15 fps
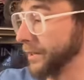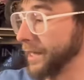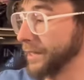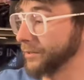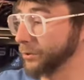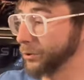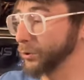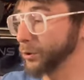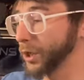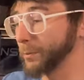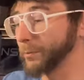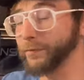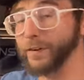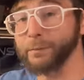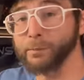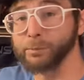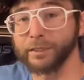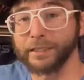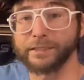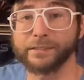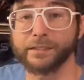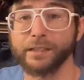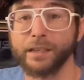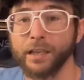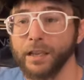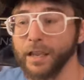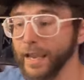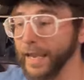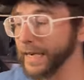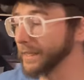it has two carbon fiber plates
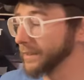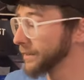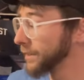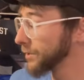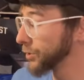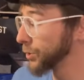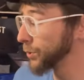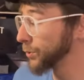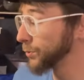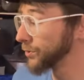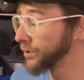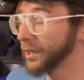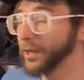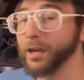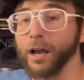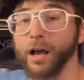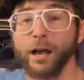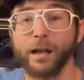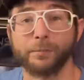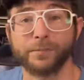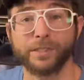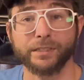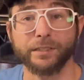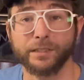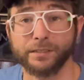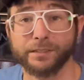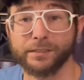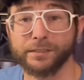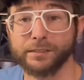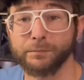and it does use uh,
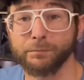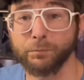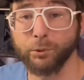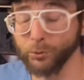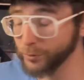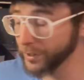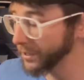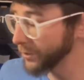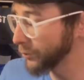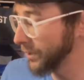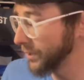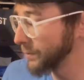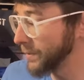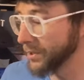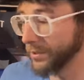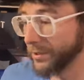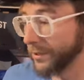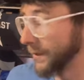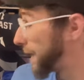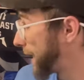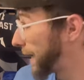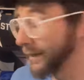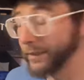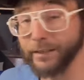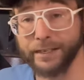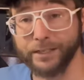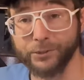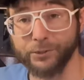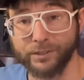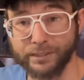Dlux portal gear transmission. So I had an
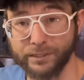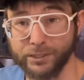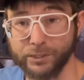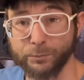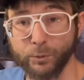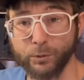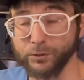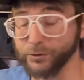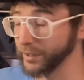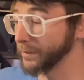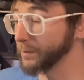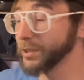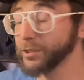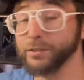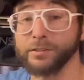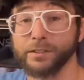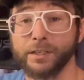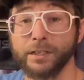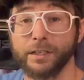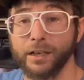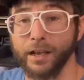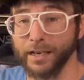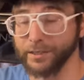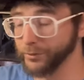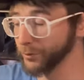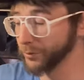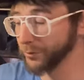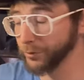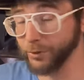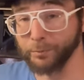extra Dlux portal transmissions. I
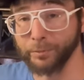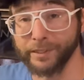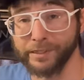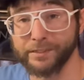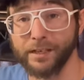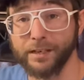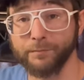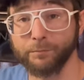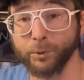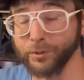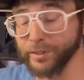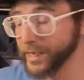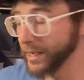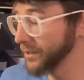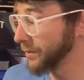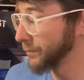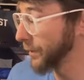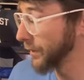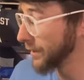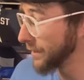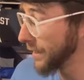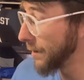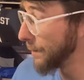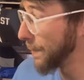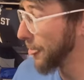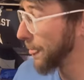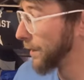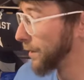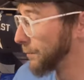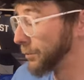took the plates off, pulled the gears and bearings out,
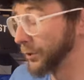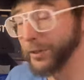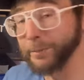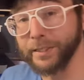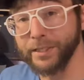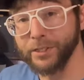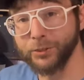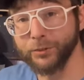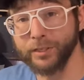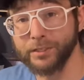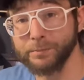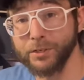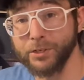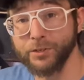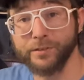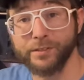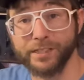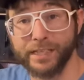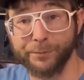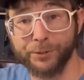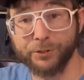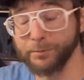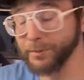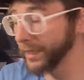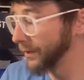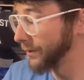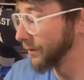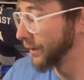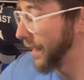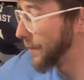put them in this transmission, sandwiched them
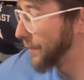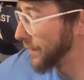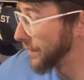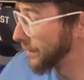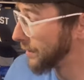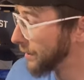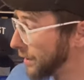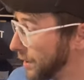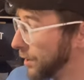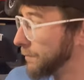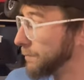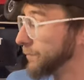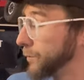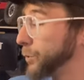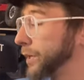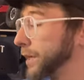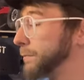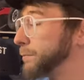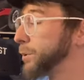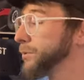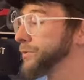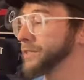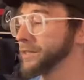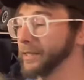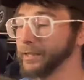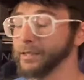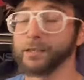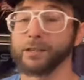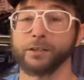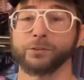together, and then you can bolt it
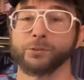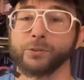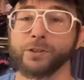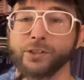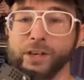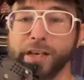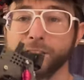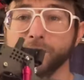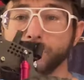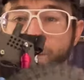to the chassis